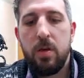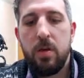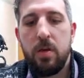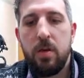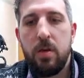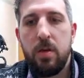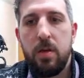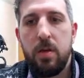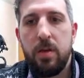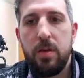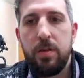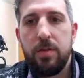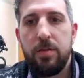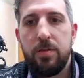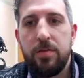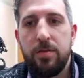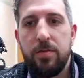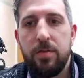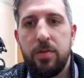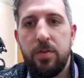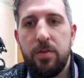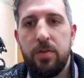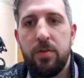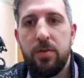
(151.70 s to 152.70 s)
It's
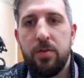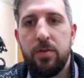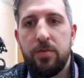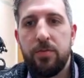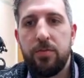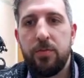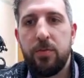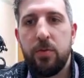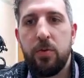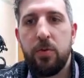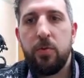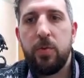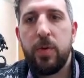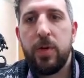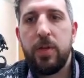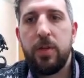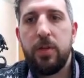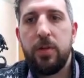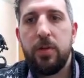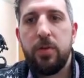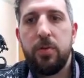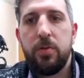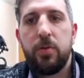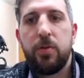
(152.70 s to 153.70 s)
useful when
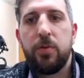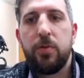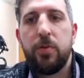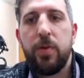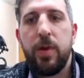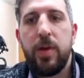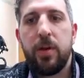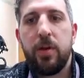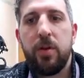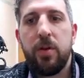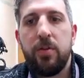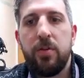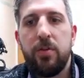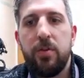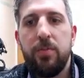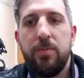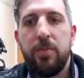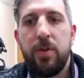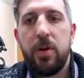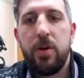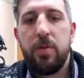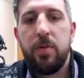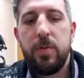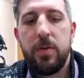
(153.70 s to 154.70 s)
you create Conda
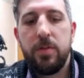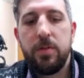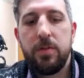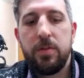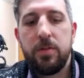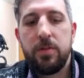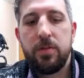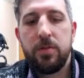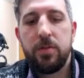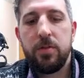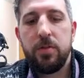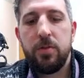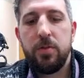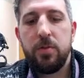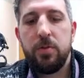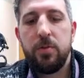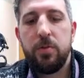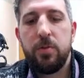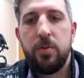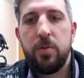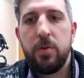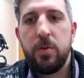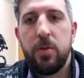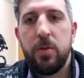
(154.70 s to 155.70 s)
environments
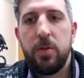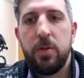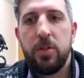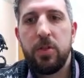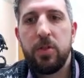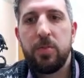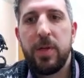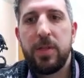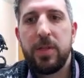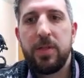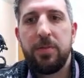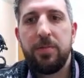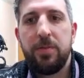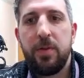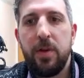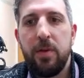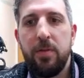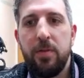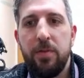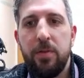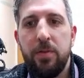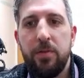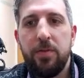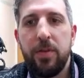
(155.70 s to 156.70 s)
to specify a
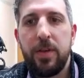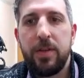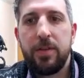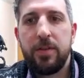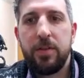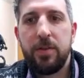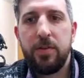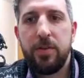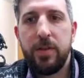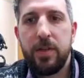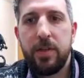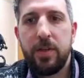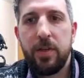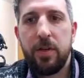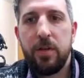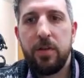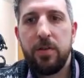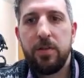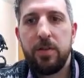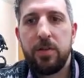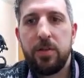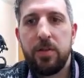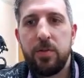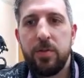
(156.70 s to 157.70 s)
few things. You need
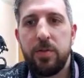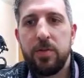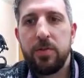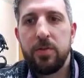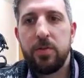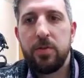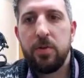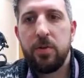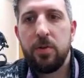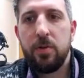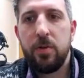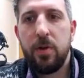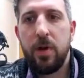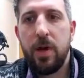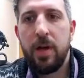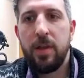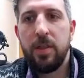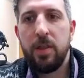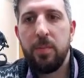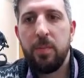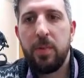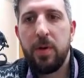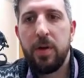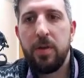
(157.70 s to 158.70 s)
Conda to install and
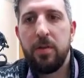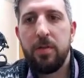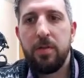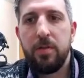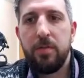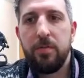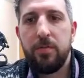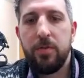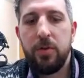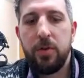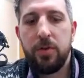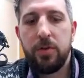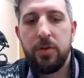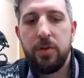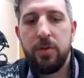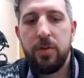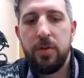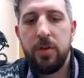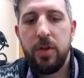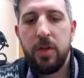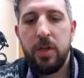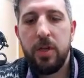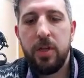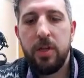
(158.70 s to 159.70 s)
the Python version.
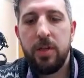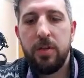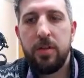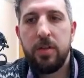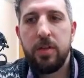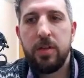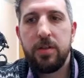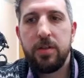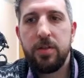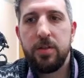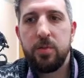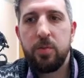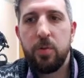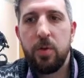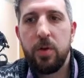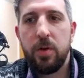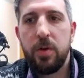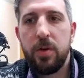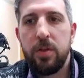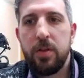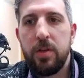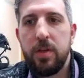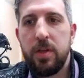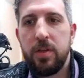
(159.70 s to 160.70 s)
This is what
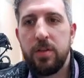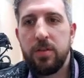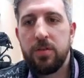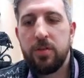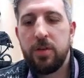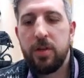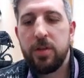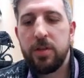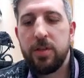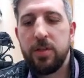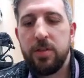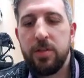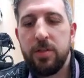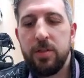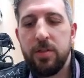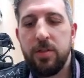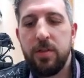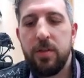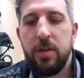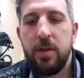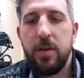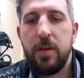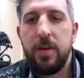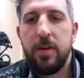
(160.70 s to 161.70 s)
the instruction
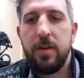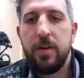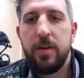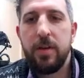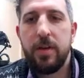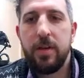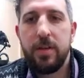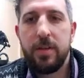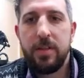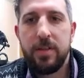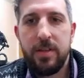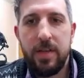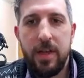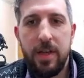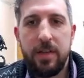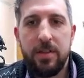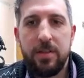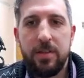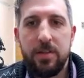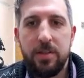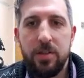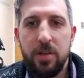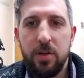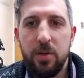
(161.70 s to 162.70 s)
says.
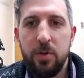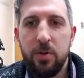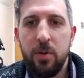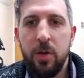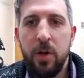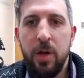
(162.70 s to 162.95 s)
So